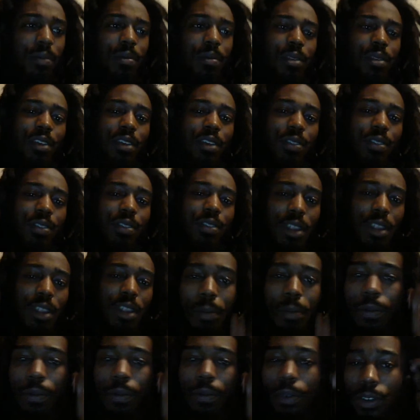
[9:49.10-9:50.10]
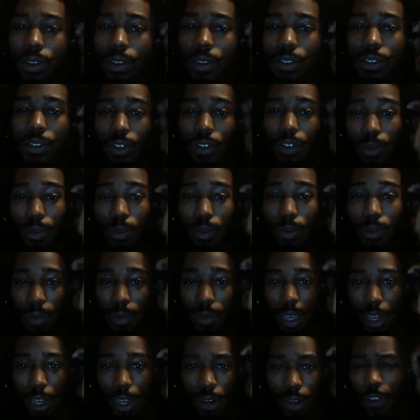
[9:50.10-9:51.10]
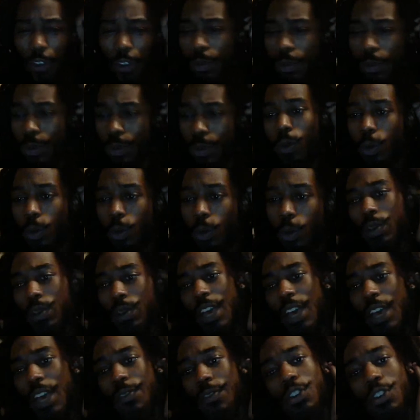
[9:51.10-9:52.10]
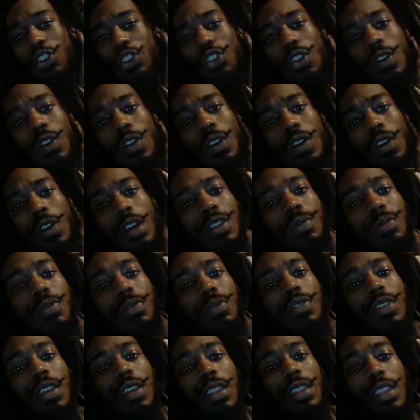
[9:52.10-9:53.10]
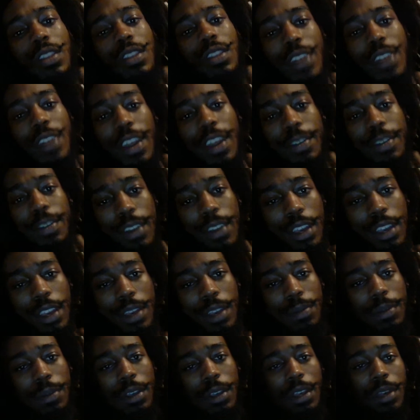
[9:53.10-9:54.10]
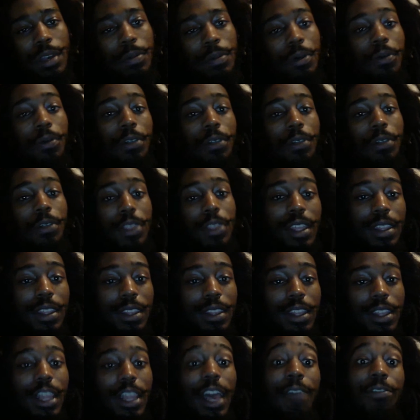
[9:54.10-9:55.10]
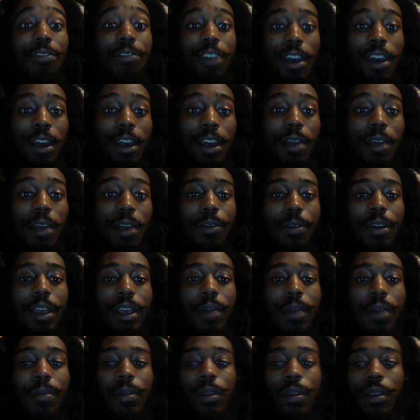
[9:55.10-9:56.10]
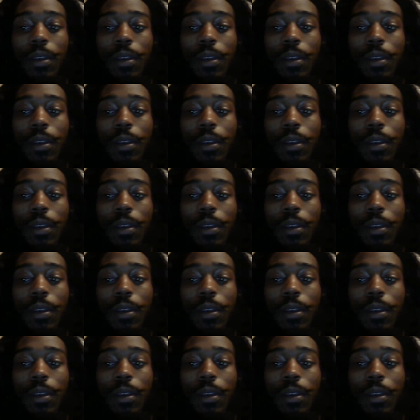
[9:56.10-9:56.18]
That's going to happen pretty soon. I don't know if it, not for sure 100% in this lifetime, but within the lifetime it will happen.